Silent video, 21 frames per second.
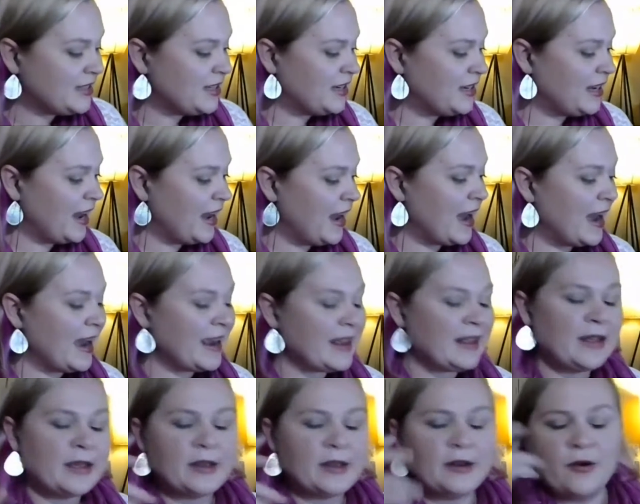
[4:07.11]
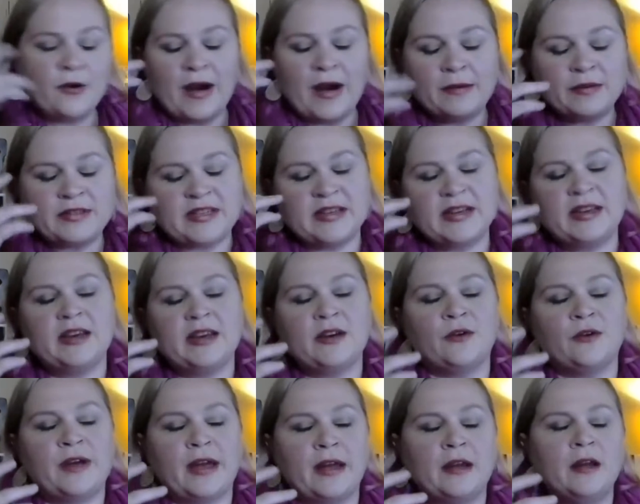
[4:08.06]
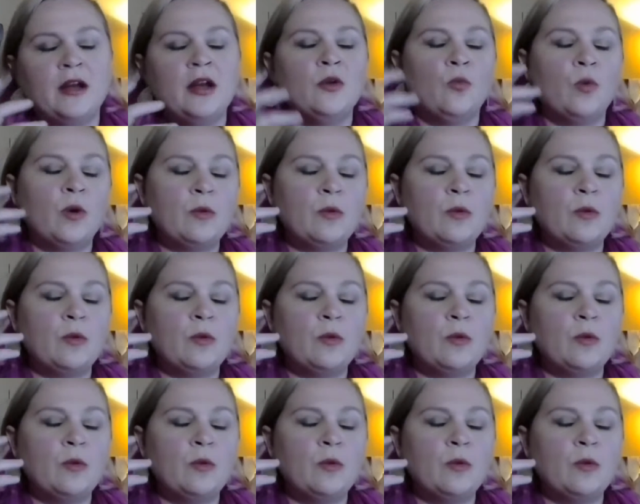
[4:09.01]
Today, I was thinking, okay,